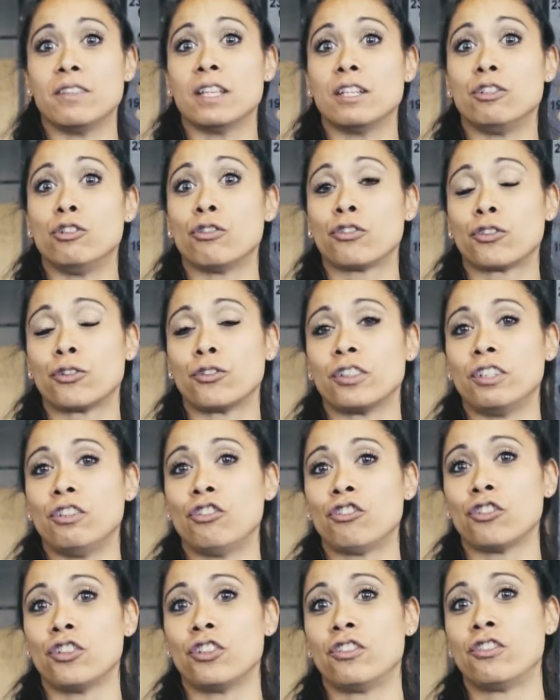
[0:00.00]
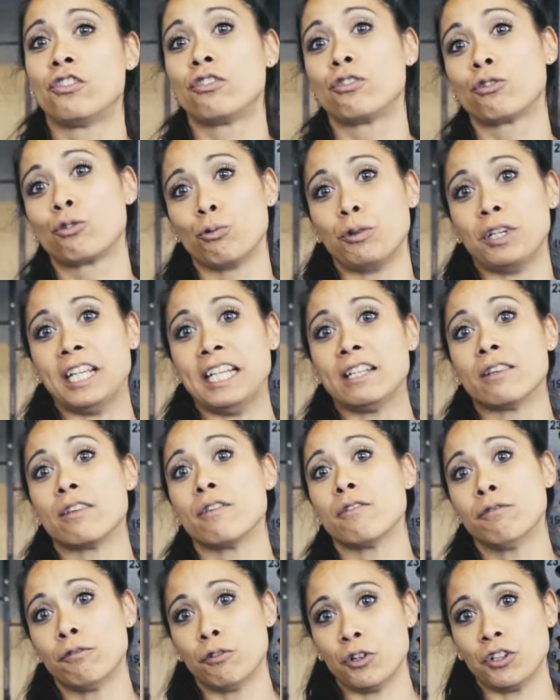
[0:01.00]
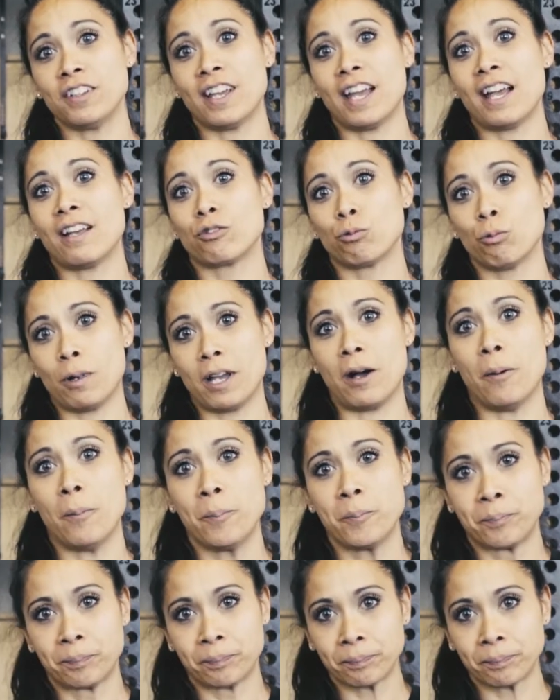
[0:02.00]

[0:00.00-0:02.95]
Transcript: then you certainly should screen the foot as well.